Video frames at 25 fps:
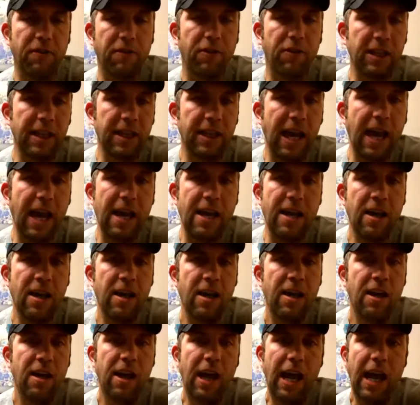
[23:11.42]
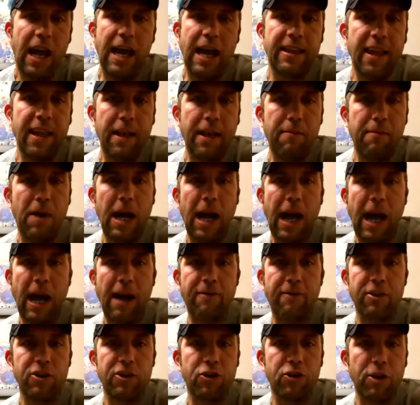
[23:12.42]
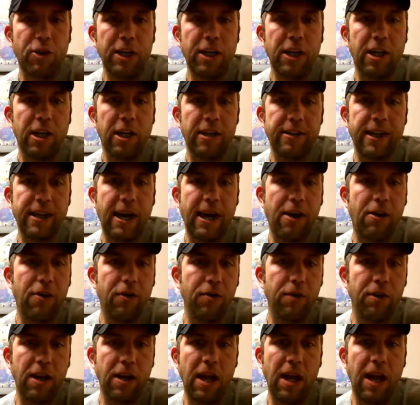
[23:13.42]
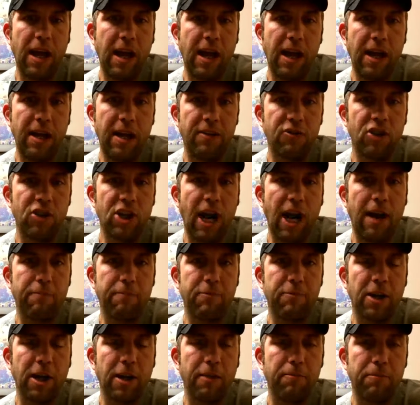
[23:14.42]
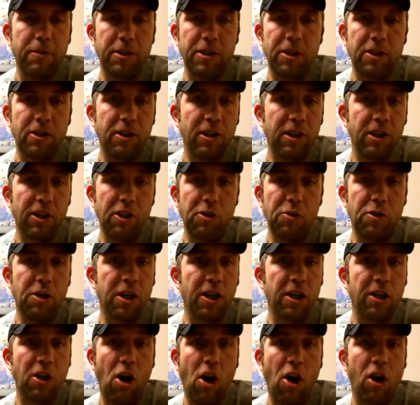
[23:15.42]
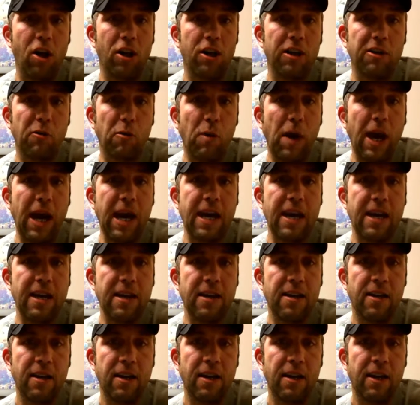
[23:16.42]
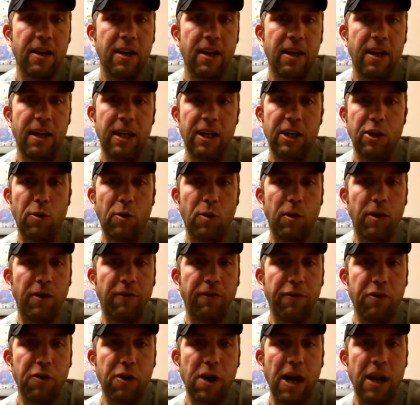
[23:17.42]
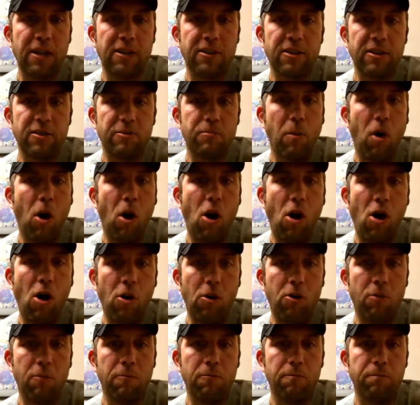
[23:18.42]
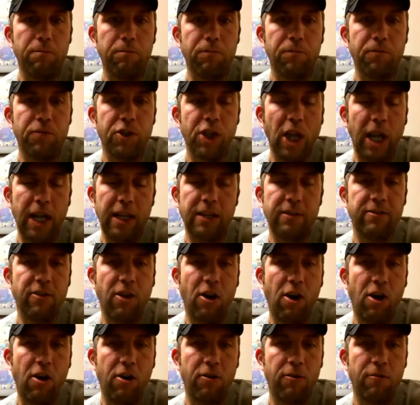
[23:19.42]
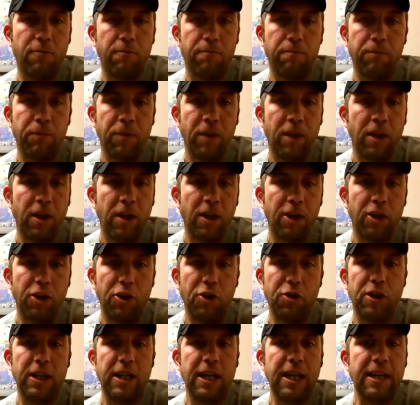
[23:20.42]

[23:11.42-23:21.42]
like that, and they might have a tree cut down and chopped up and you can haul it away, you know, and if you got a small chainsaw, you could